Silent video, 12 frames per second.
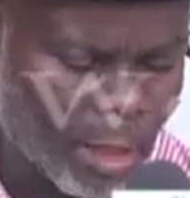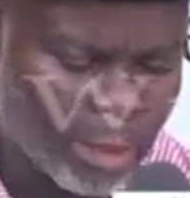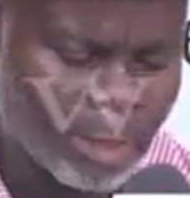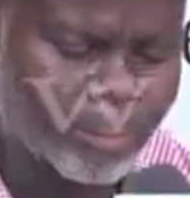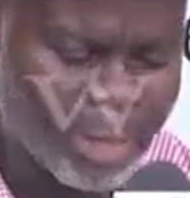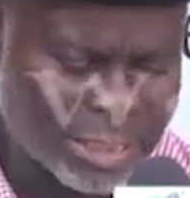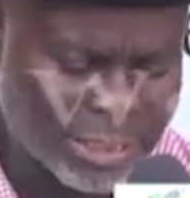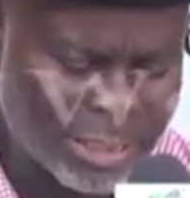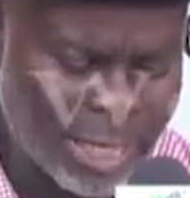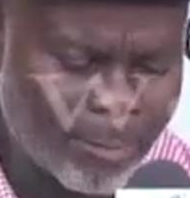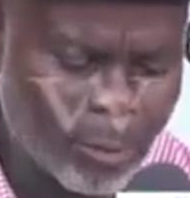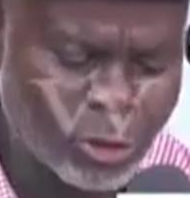The
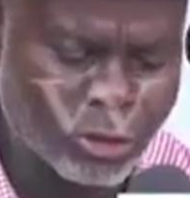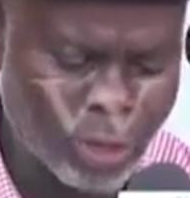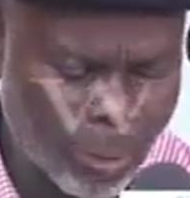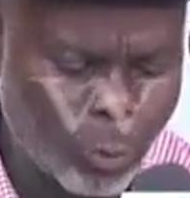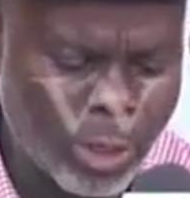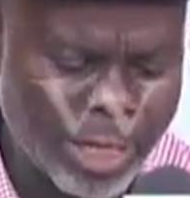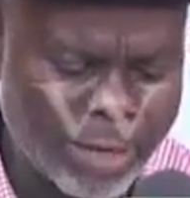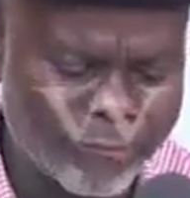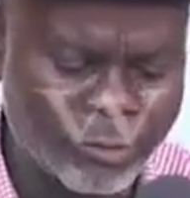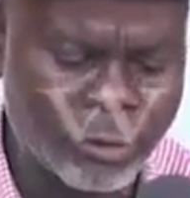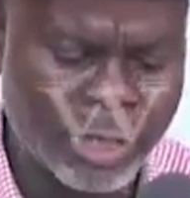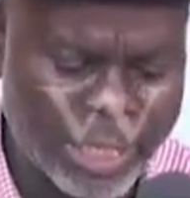president must stop Wike
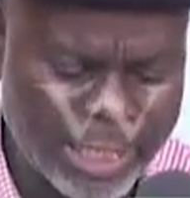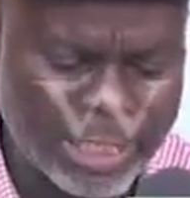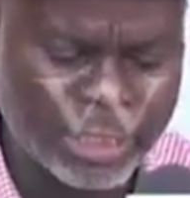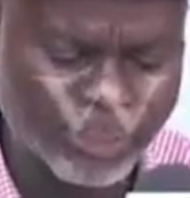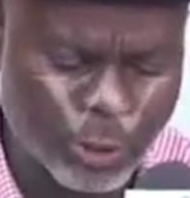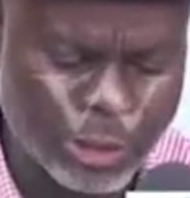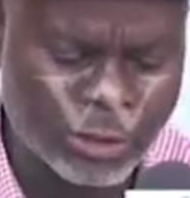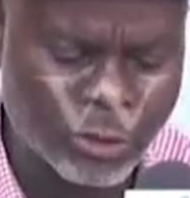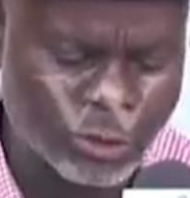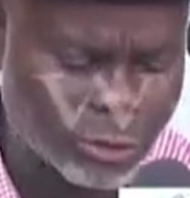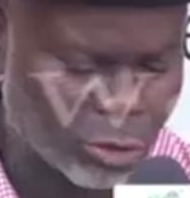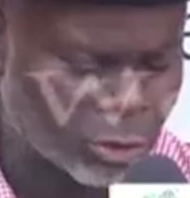from killing his
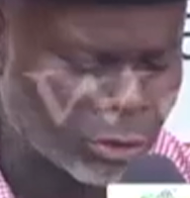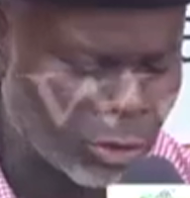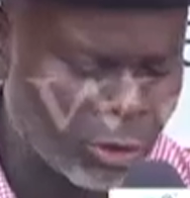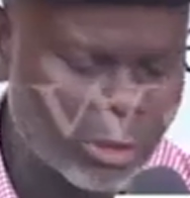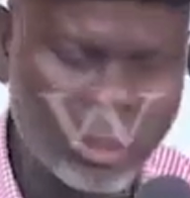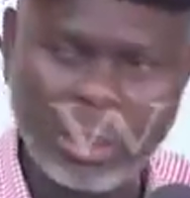political structure